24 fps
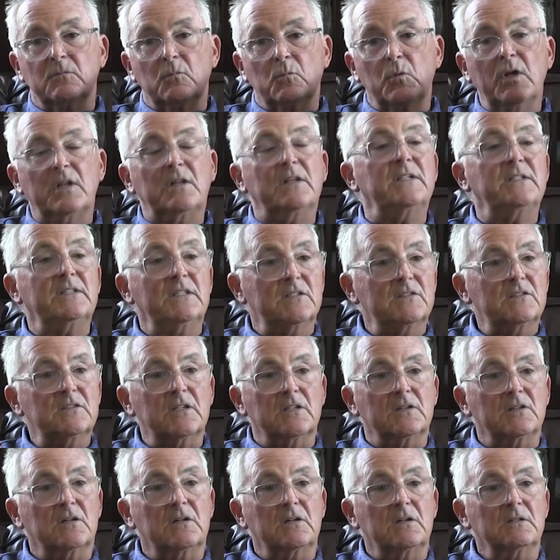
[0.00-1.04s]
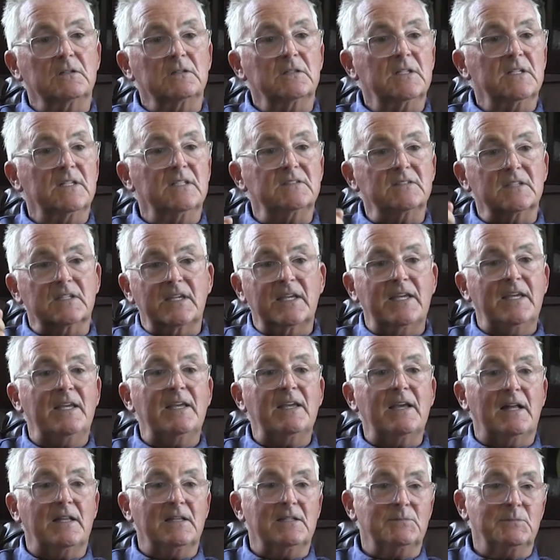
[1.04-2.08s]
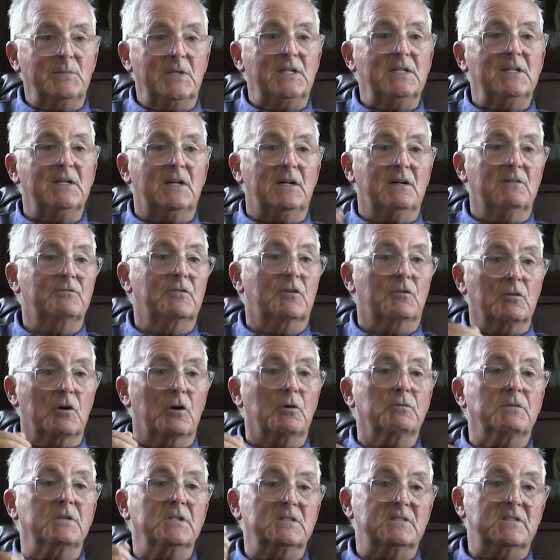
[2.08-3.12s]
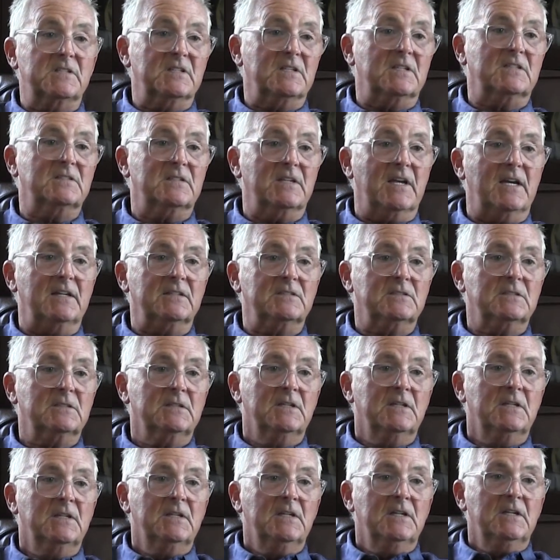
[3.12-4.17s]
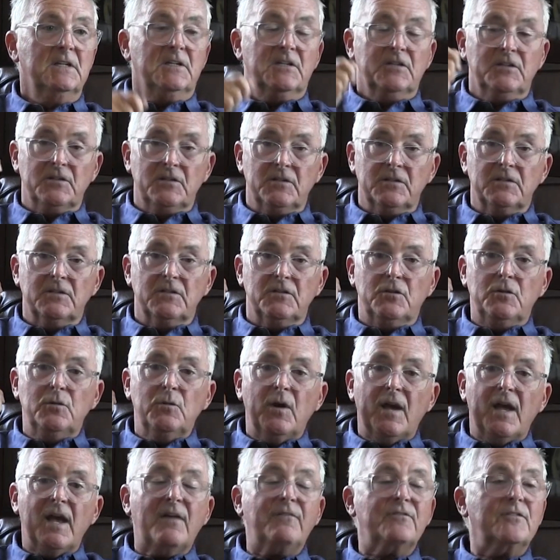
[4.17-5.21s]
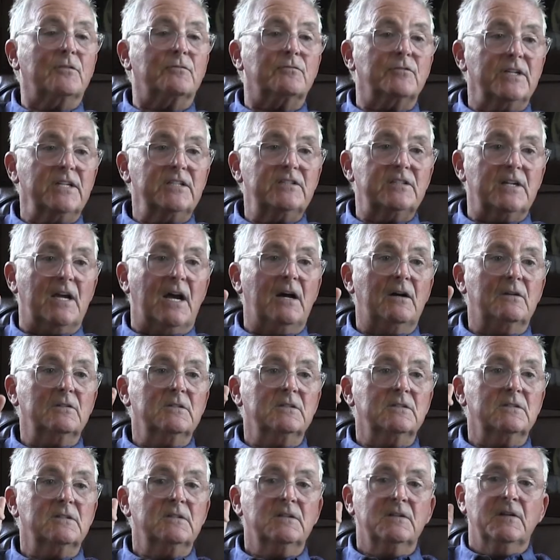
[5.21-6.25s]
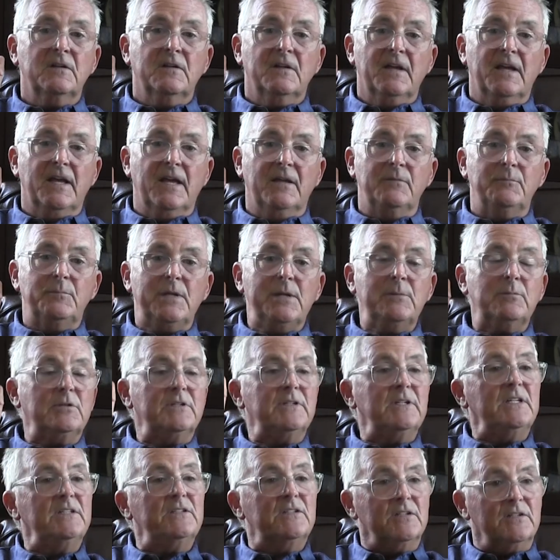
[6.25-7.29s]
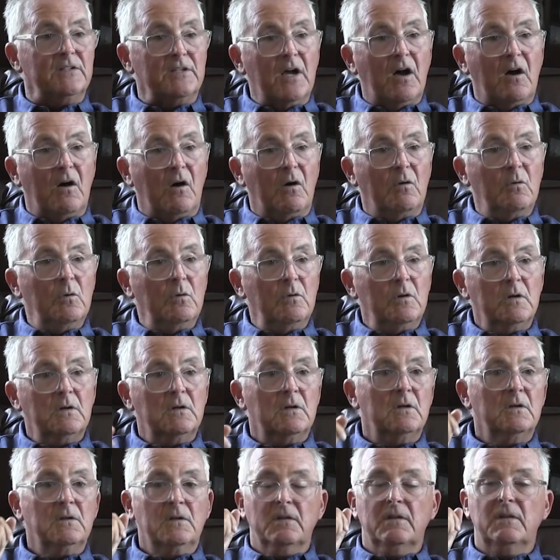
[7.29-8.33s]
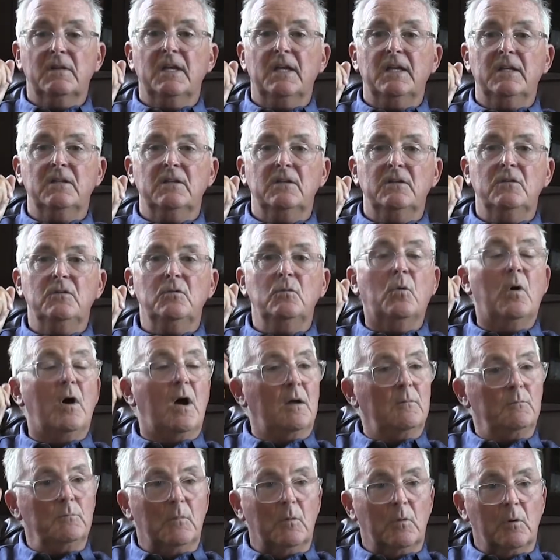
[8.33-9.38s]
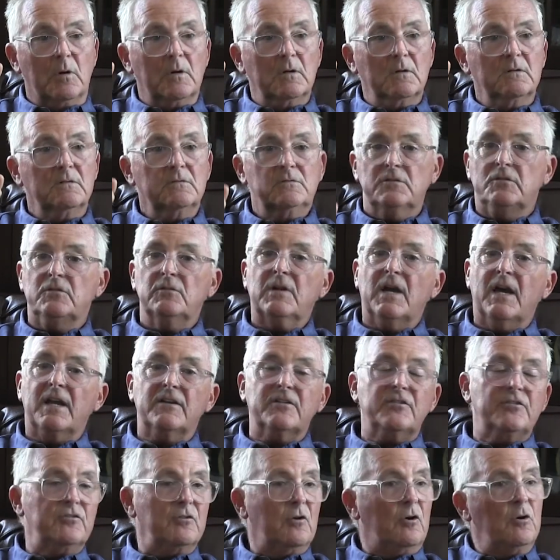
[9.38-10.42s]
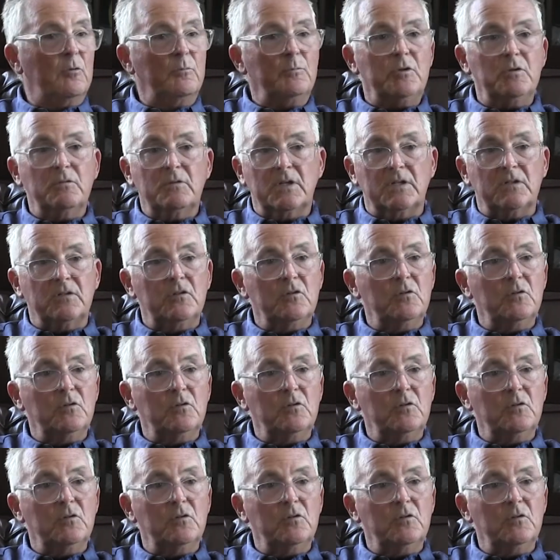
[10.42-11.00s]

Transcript: willingness to learn is a key element of growth and success. Okay. You have to reach out, and people need to know that you want more. You got to show them you can